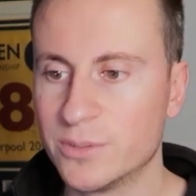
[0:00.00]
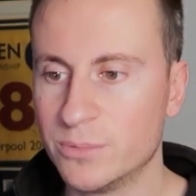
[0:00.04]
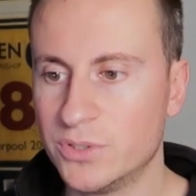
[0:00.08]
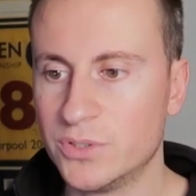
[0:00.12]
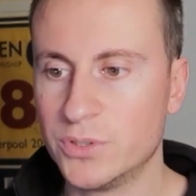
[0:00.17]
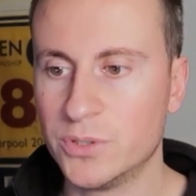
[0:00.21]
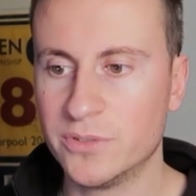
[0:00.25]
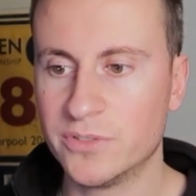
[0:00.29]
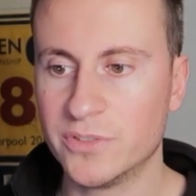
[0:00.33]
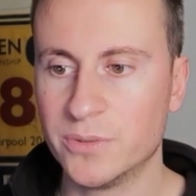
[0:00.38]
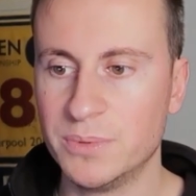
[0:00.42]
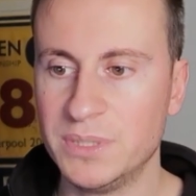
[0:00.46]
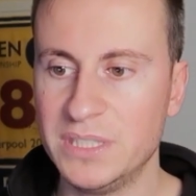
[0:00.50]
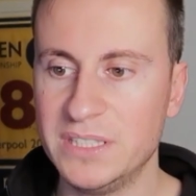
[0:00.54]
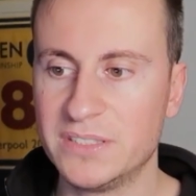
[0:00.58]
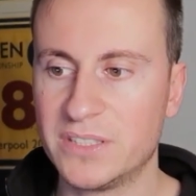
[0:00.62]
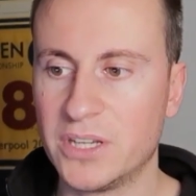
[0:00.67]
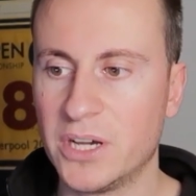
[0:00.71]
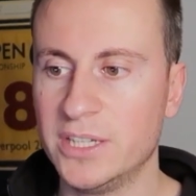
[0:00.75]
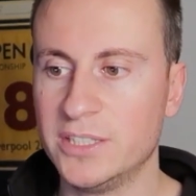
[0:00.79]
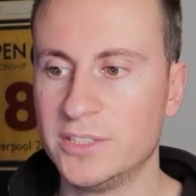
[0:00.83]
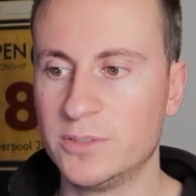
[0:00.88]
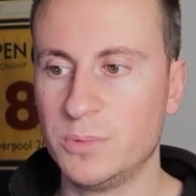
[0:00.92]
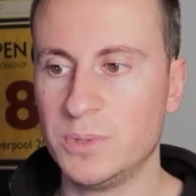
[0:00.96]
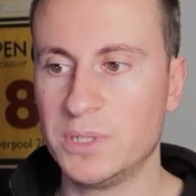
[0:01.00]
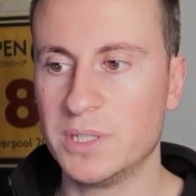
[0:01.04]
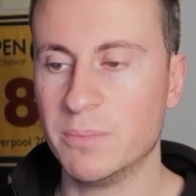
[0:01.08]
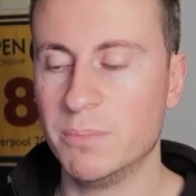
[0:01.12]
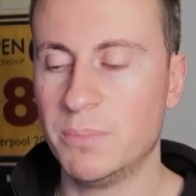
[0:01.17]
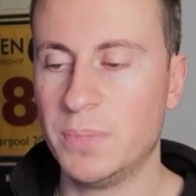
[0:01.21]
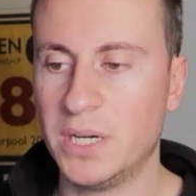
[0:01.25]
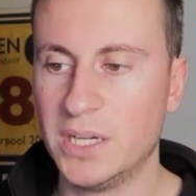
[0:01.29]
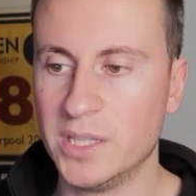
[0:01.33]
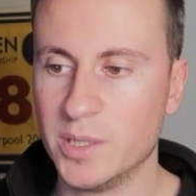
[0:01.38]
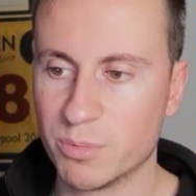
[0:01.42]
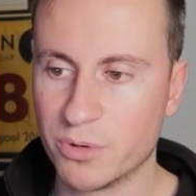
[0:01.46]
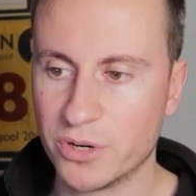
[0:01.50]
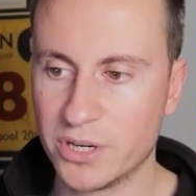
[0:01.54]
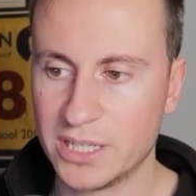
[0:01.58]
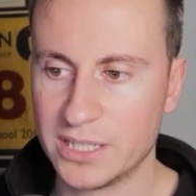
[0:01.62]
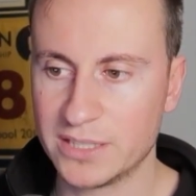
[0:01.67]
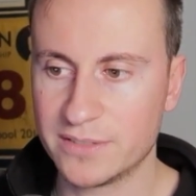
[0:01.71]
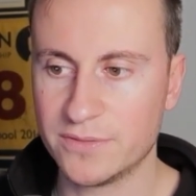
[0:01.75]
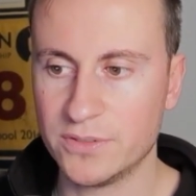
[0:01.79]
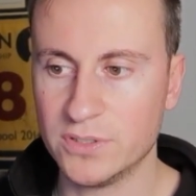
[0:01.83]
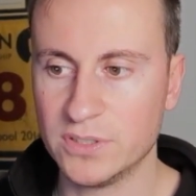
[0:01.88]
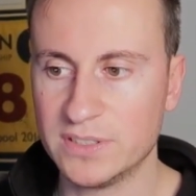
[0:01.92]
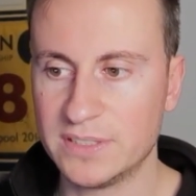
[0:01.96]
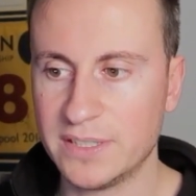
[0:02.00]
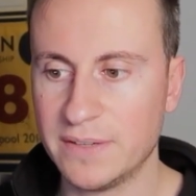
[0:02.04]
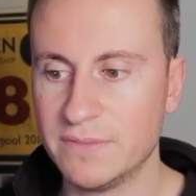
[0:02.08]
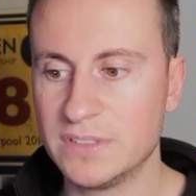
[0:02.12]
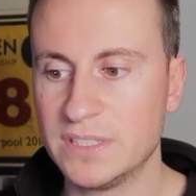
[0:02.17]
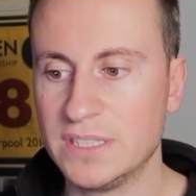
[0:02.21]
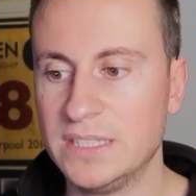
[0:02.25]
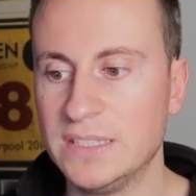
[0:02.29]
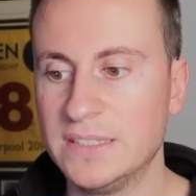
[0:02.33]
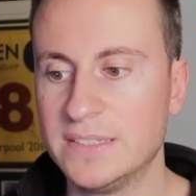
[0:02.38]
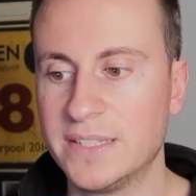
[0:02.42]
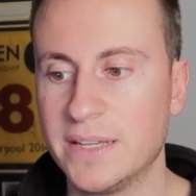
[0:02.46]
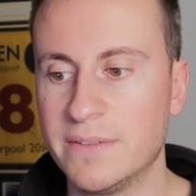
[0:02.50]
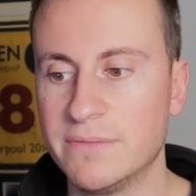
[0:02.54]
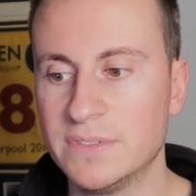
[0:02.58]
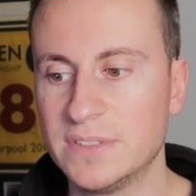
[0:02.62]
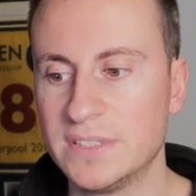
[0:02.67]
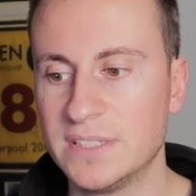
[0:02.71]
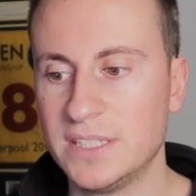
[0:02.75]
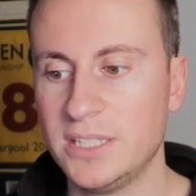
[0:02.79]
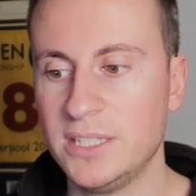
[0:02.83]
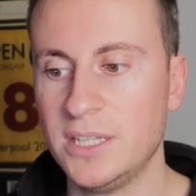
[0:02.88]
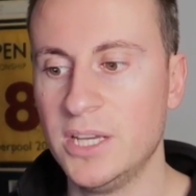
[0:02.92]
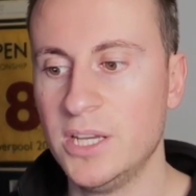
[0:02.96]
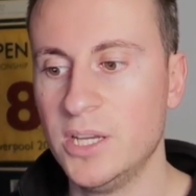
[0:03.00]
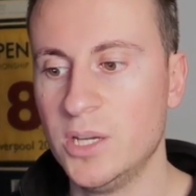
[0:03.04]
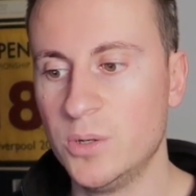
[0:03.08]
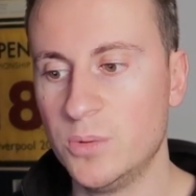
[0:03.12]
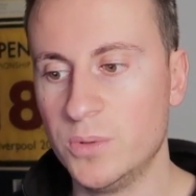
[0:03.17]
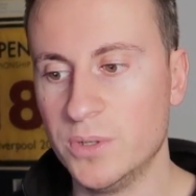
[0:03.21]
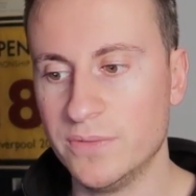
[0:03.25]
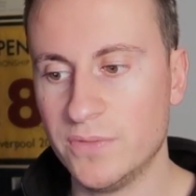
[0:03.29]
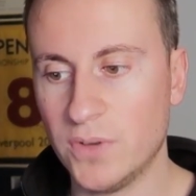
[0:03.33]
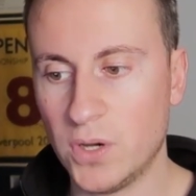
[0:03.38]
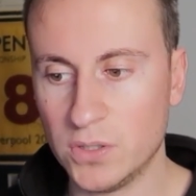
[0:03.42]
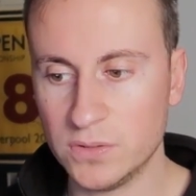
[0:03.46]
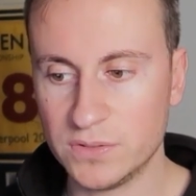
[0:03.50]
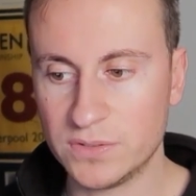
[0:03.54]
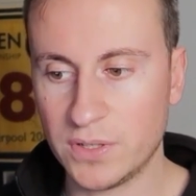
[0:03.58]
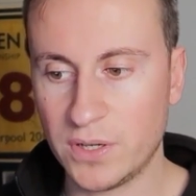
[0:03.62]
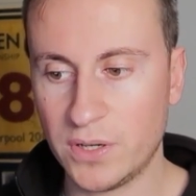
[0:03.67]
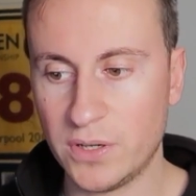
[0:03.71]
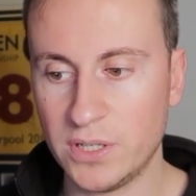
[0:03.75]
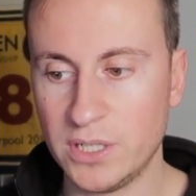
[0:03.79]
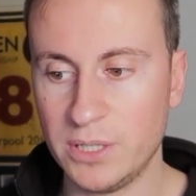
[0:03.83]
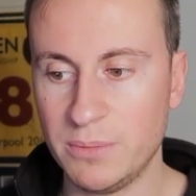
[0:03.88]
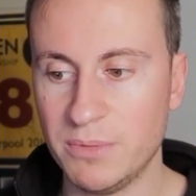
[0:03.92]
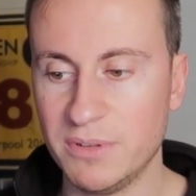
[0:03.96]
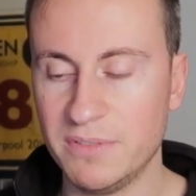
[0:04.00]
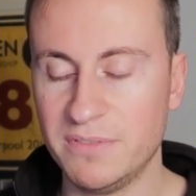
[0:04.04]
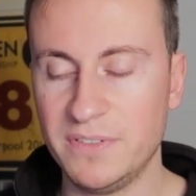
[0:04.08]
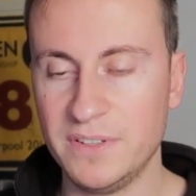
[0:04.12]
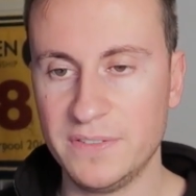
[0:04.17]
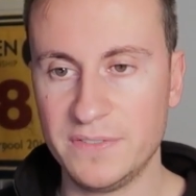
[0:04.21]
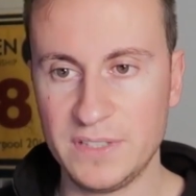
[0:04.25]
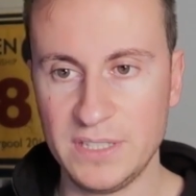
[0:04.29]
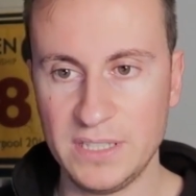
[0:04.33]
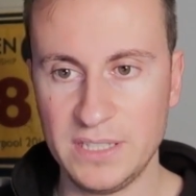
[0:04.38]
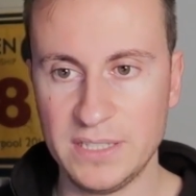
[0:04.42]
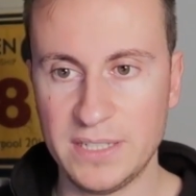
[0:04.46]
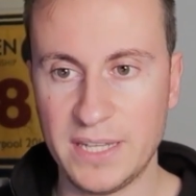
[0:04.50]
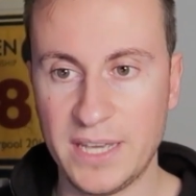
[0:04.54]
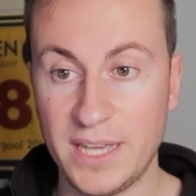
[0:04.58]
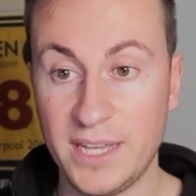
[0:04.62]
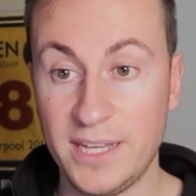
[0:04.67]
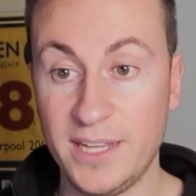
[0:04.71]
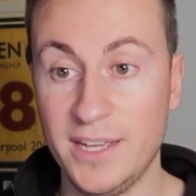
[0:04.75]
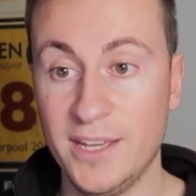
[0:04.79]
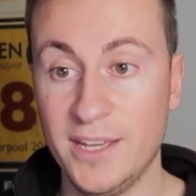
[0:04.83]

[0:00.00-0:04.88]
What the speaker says: we saw from these guys, we can buy the products for $17.70 with on-time 15-day